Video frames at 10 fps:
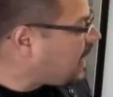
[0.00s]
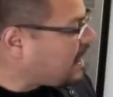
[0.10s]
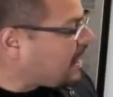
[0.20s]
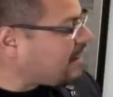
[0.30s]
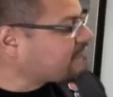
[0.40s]

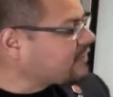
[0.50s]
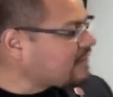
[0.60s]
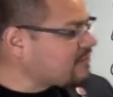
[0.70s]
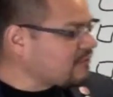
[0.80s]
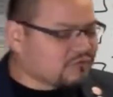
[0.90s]

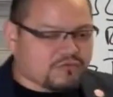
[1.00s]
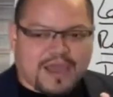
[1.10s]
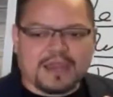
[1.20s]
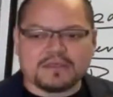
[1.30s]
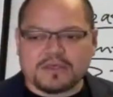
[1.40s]
done this
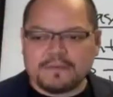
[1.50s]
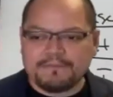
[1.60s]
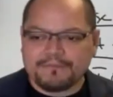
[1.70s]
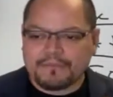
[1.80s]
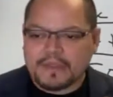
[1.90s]
strategy,
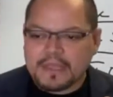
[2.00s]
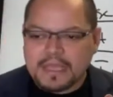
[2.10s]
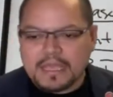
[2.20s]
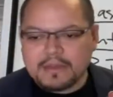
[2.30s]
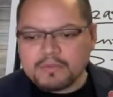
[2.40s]

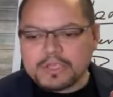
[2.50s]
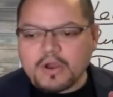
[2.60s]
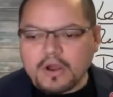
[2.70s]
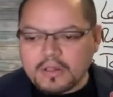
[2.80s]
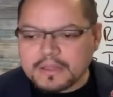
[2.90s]
and we
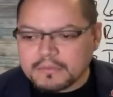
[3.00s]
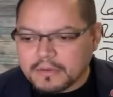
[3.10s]
call it